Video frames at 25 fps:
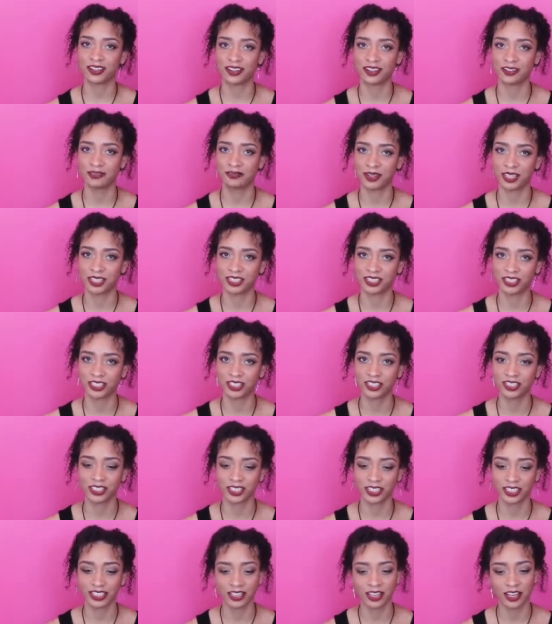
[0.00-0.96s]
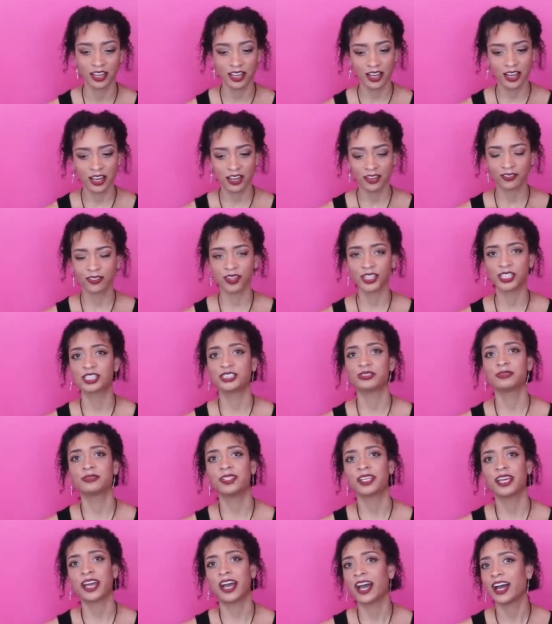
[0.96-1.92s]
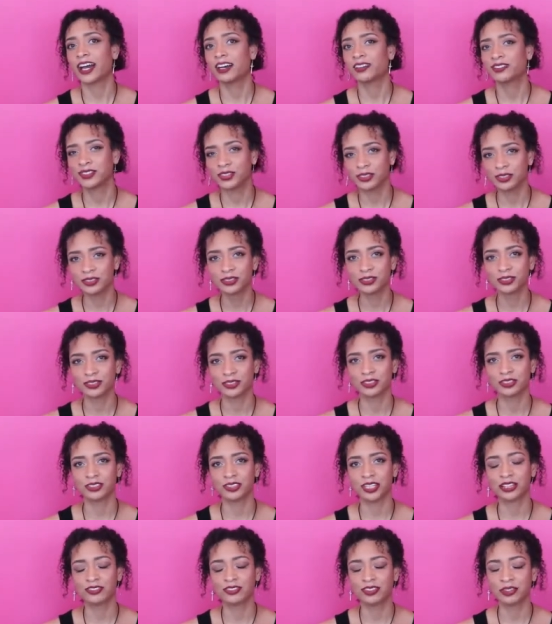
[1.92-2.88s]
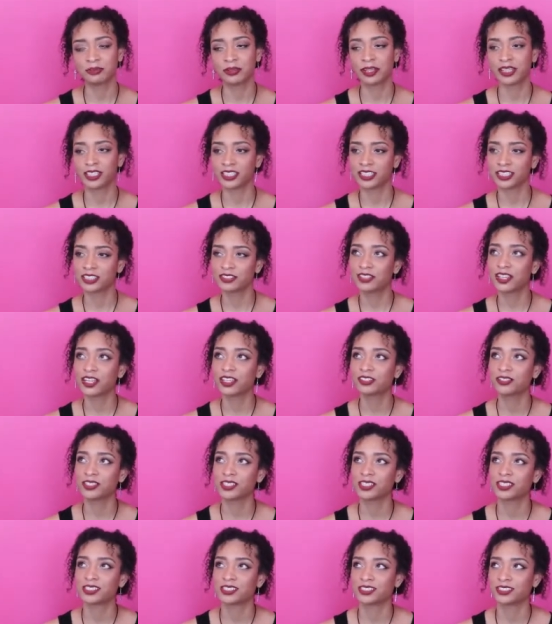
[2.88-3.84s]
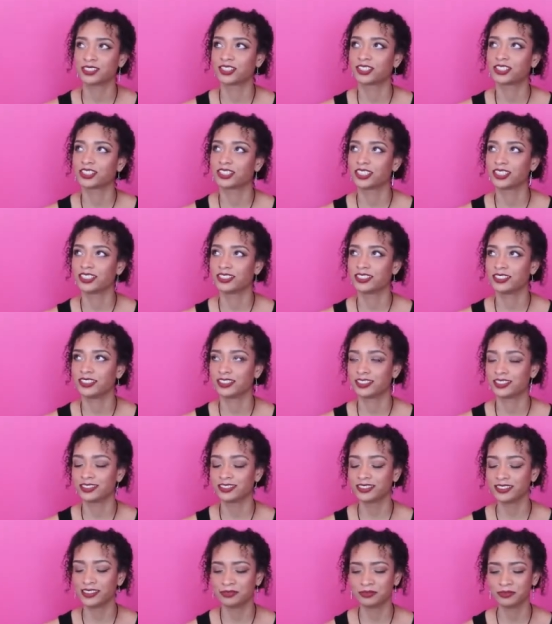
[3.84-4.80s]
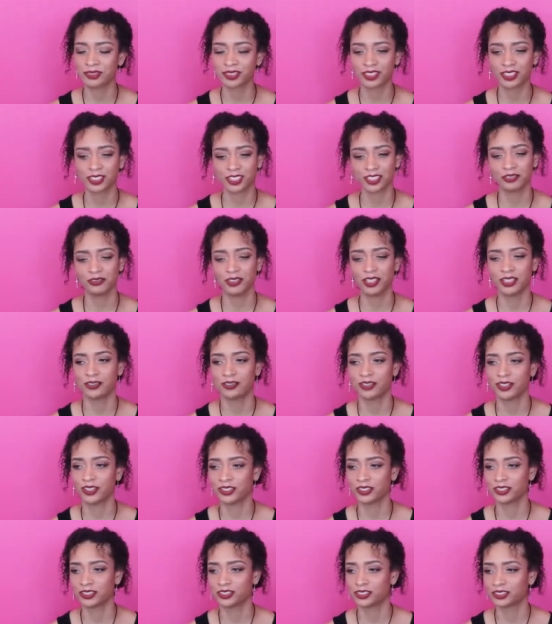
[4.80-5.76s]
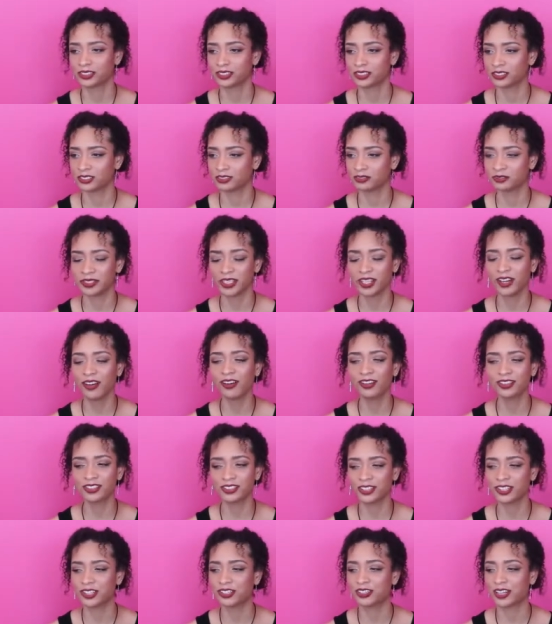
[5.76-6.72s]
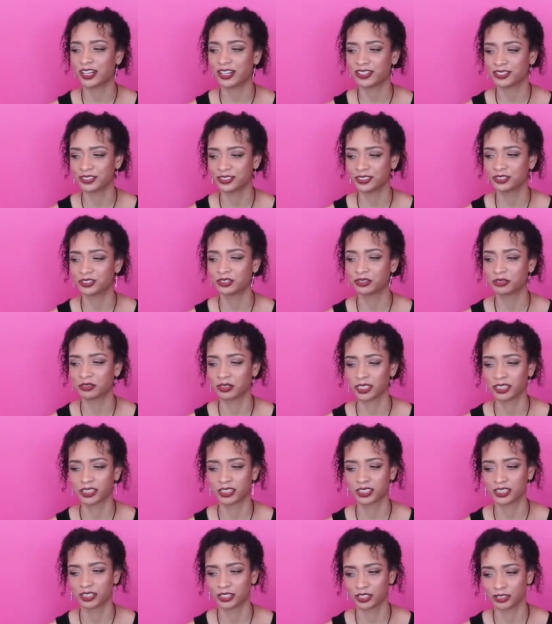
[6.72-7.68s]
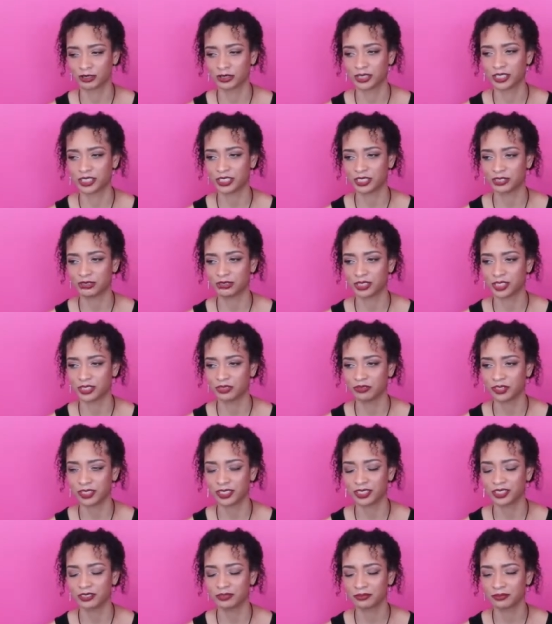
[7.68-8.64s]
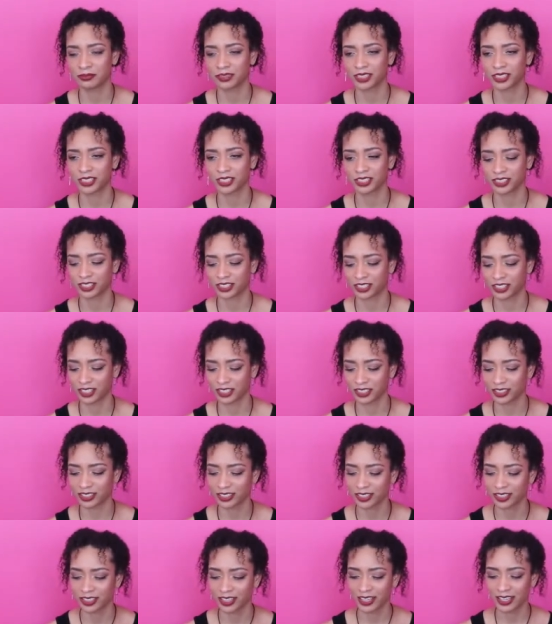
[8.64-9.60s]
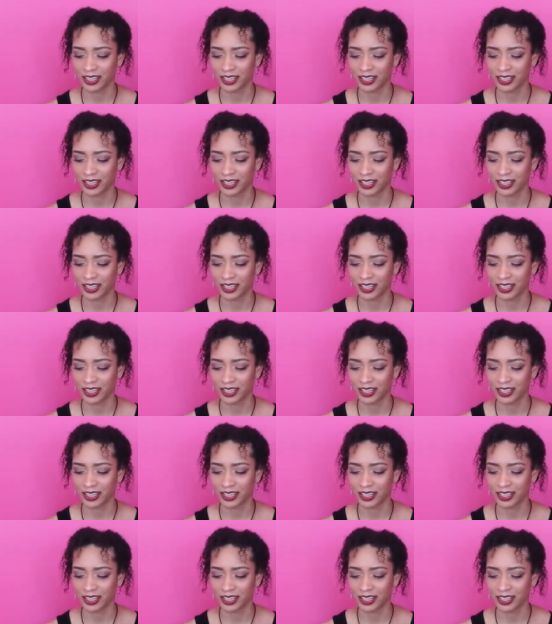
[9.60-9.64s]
of my journey. First, we have Google, everybody's favorite search engine. I'm sure we all know how Google works in 2021, I'm pretty sure.